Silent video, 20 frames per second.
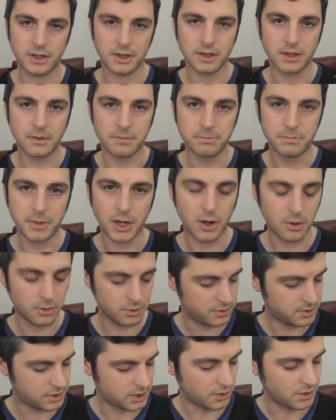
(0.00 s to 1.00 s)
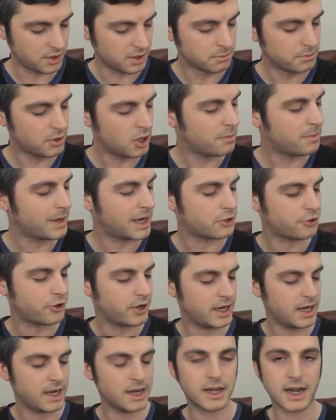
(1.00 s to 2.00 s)
them both, so you can put a
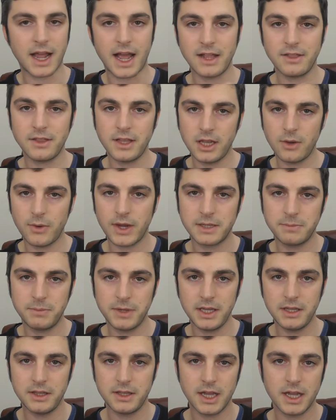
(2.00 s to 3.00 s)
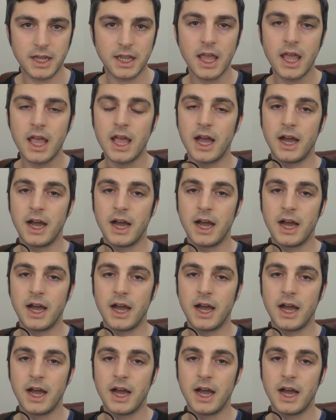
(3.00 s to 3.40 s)
battery in and the USB thing,